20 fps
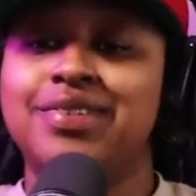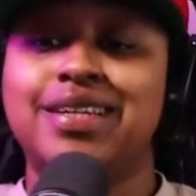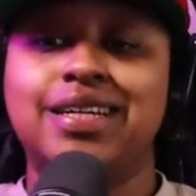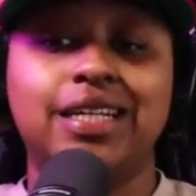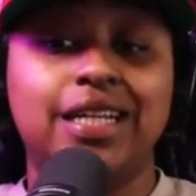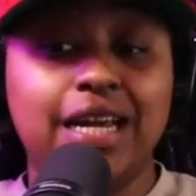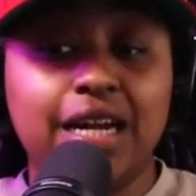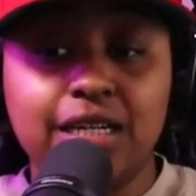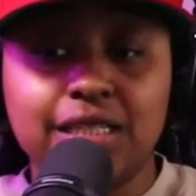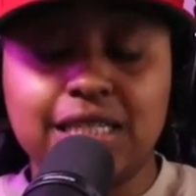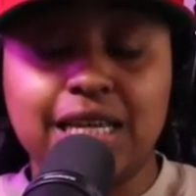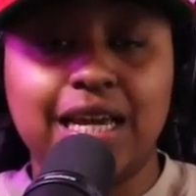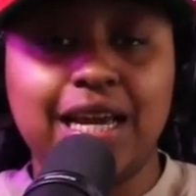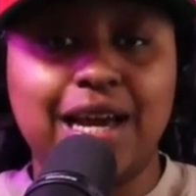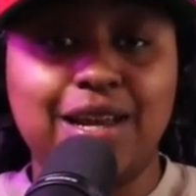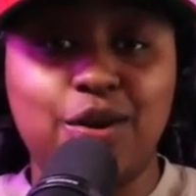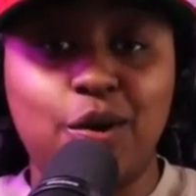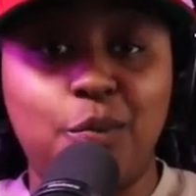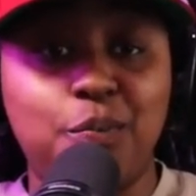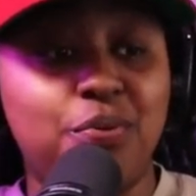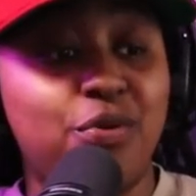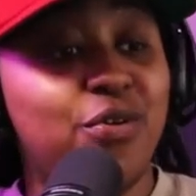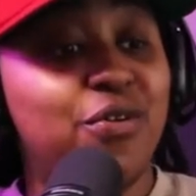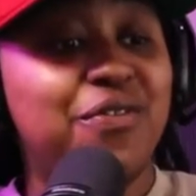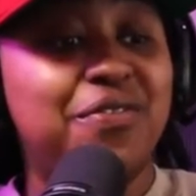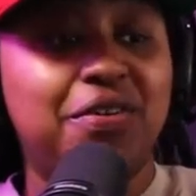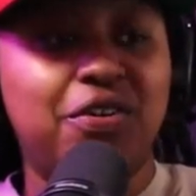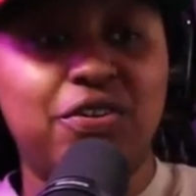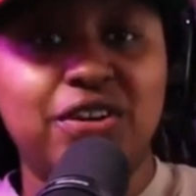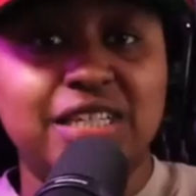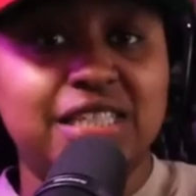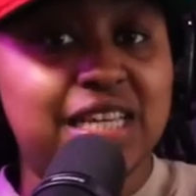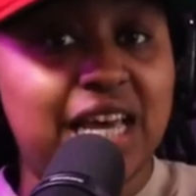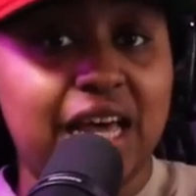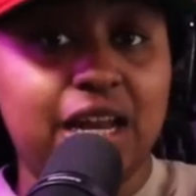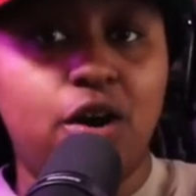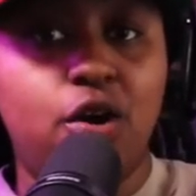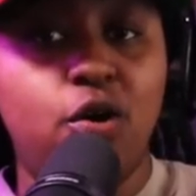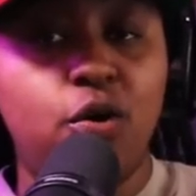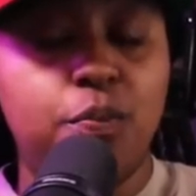Clarence ain't got no proof. Chris
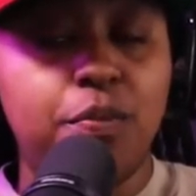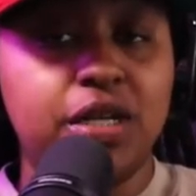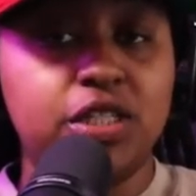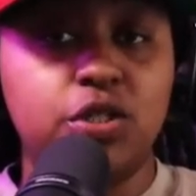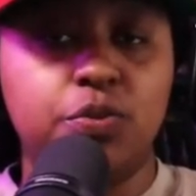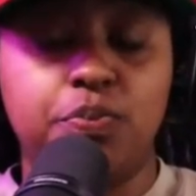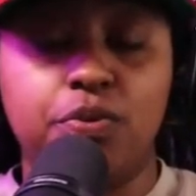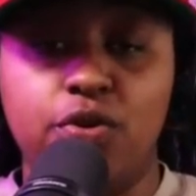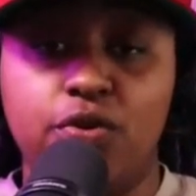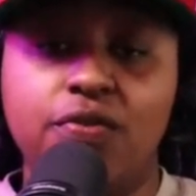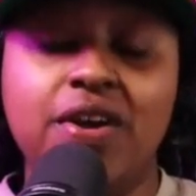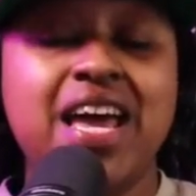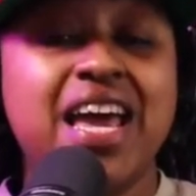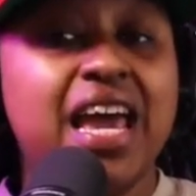got a whole bunch of proof.